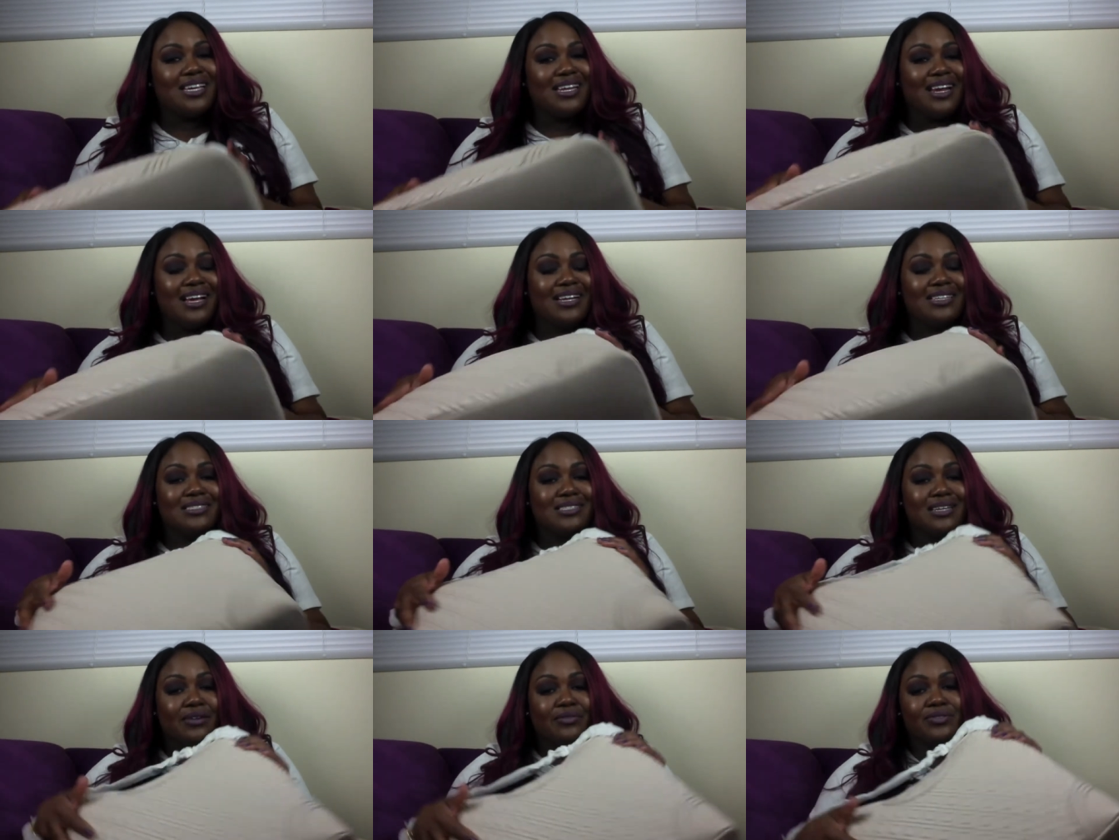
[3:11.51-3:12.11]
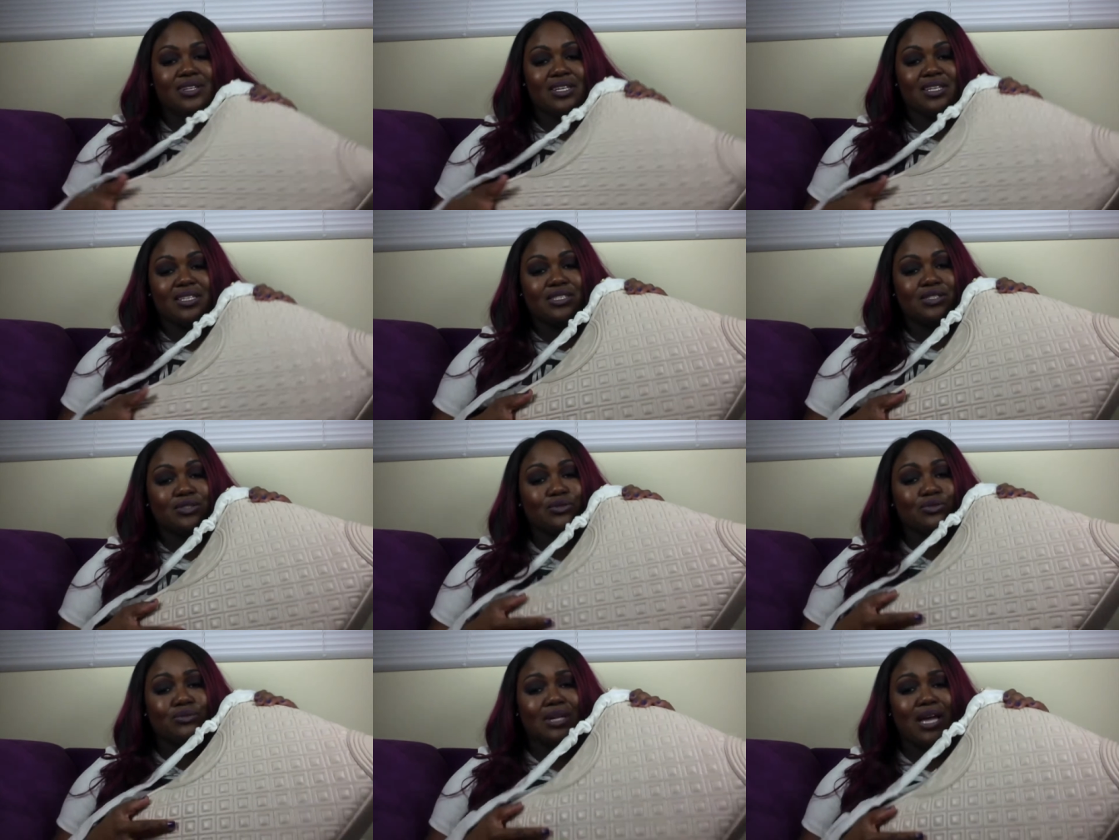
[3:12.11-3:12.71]
and I definitely
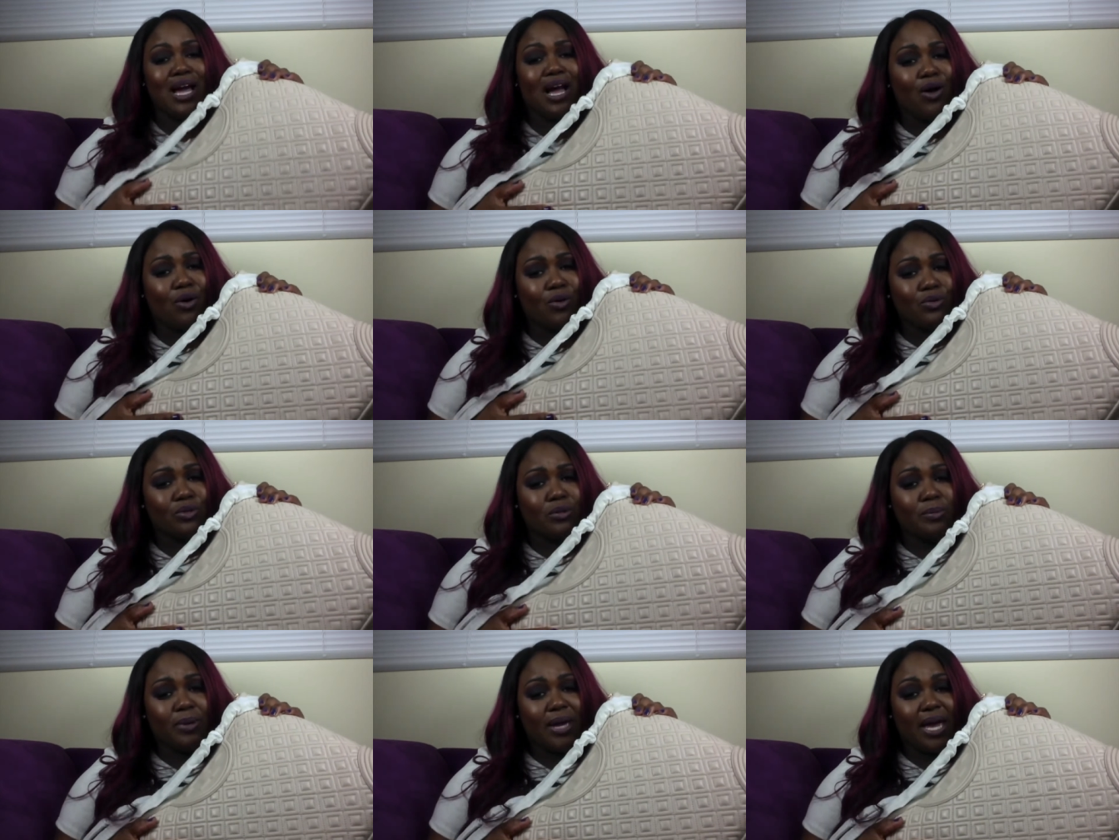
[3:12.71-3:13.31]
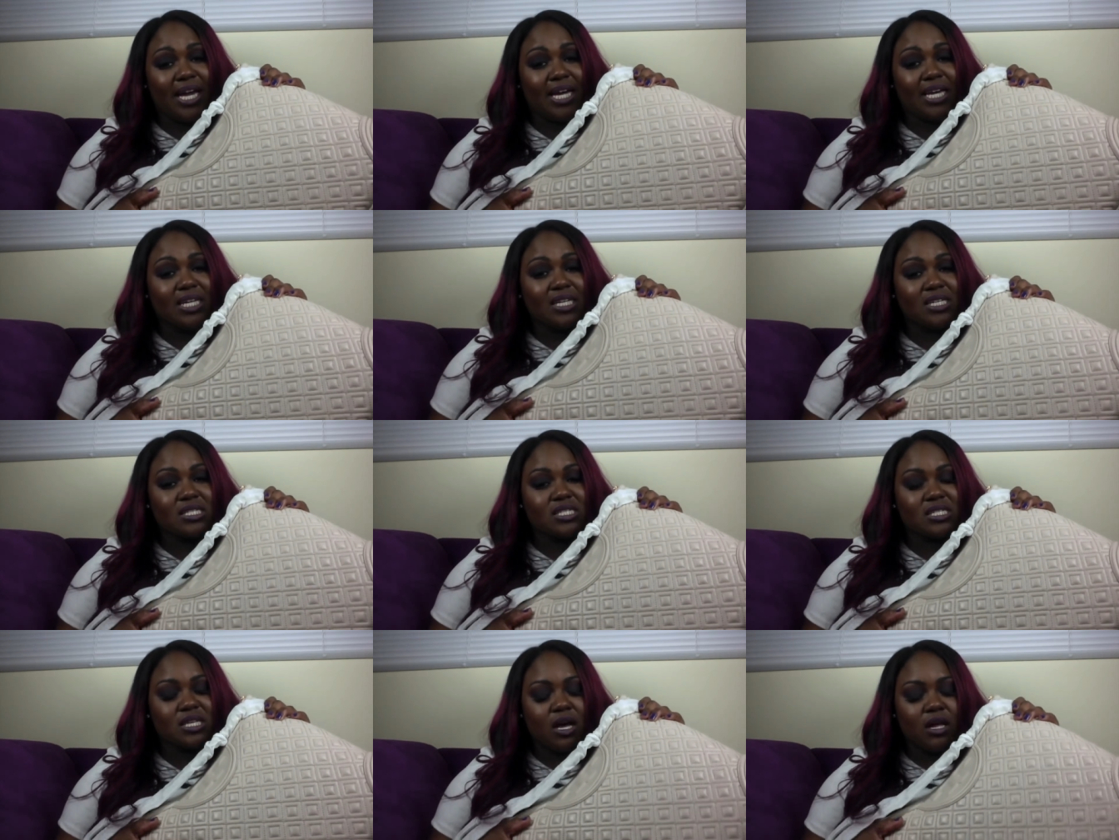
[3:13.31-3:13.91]
do not own a bag in
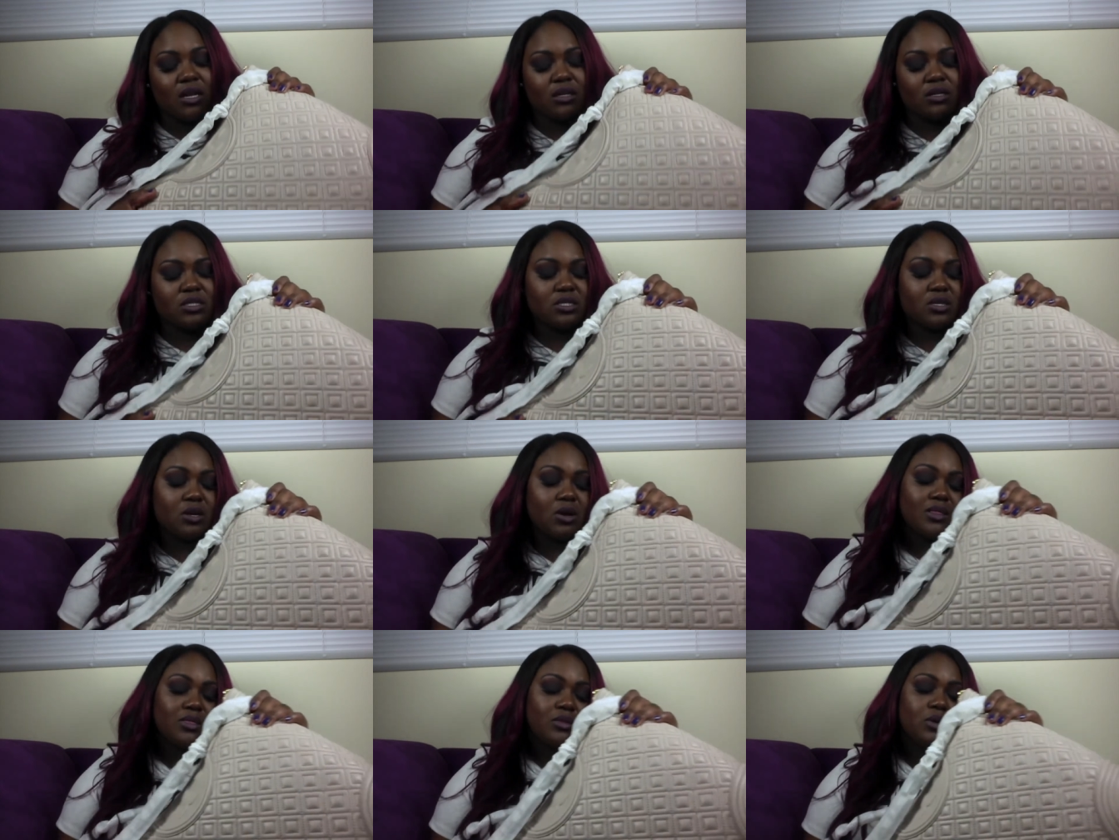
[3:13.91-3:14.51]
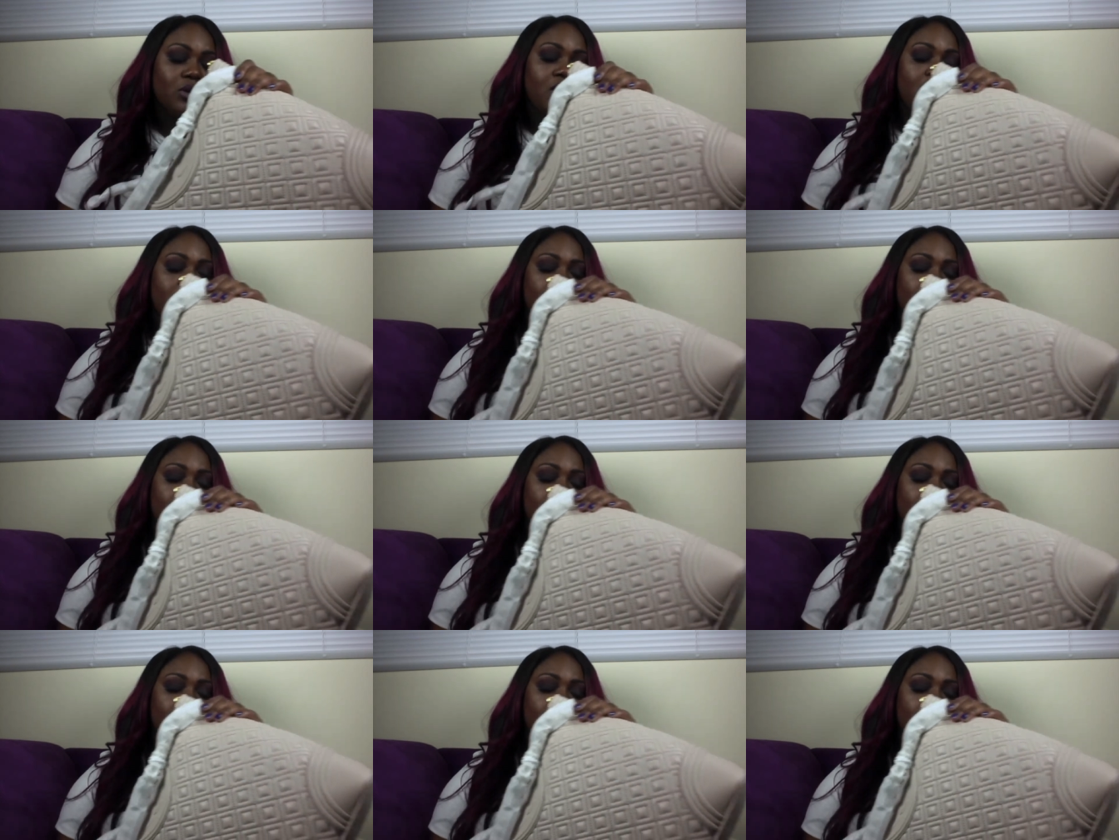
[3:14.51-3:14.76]
this color, so I thought